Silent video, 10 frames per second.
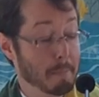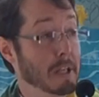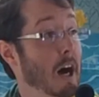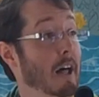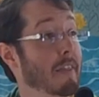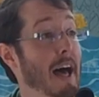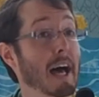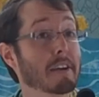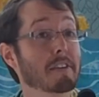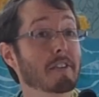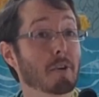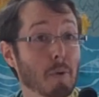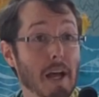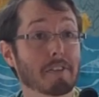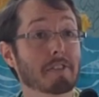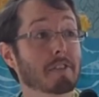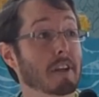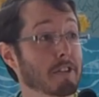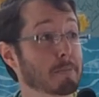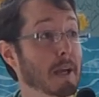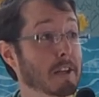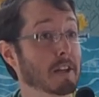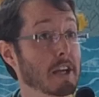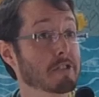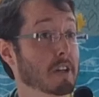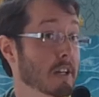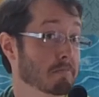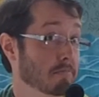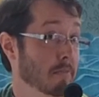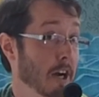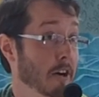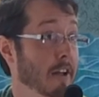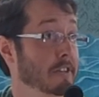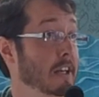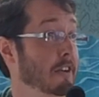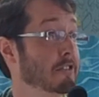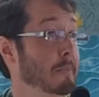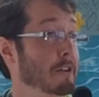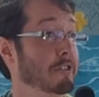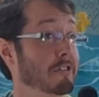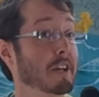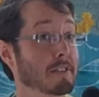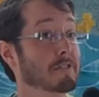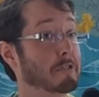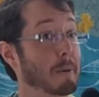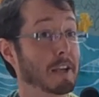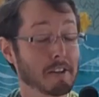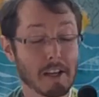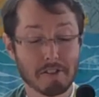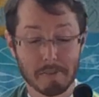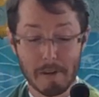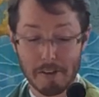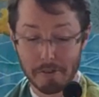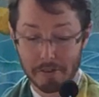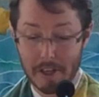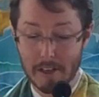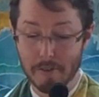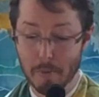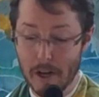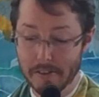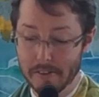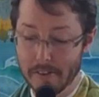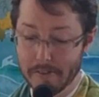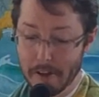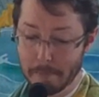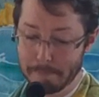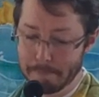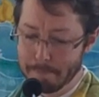Beyond that, the rest is speculation. And Aronofsky does some interesting speculation, as you'll see if you watch the film.